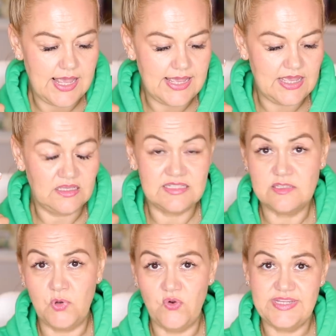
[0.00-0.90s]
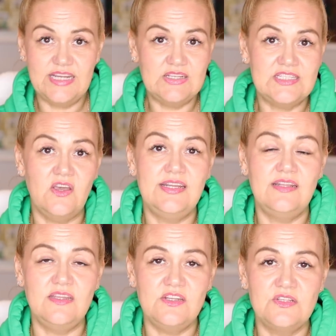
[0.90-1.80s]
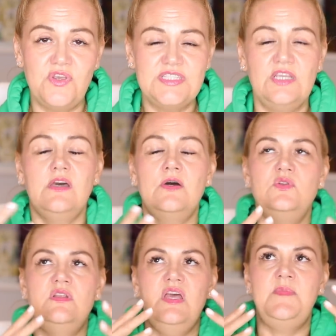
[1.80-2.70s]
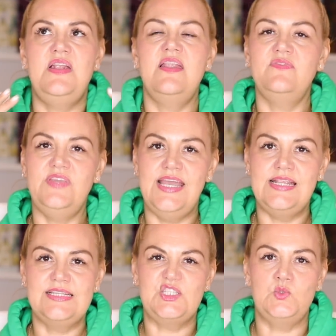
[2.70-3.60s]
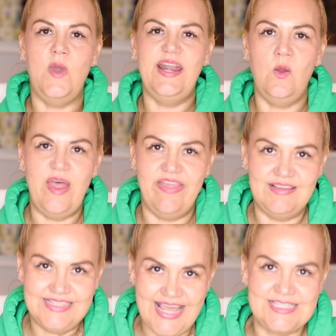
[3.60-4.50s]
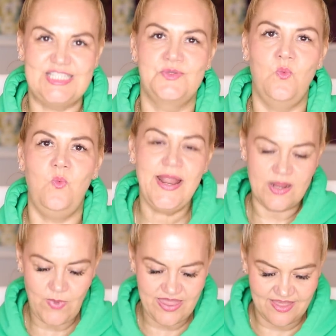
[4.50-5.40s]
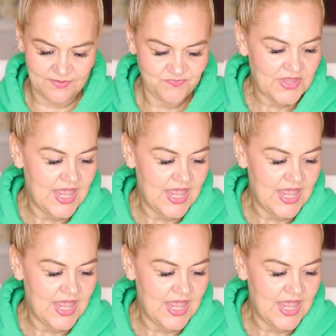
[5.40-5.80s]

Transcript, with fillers: because uh, it's pouring down outside and London is freezing cold and I'm loving it. Sweater weather. It's sweater weather.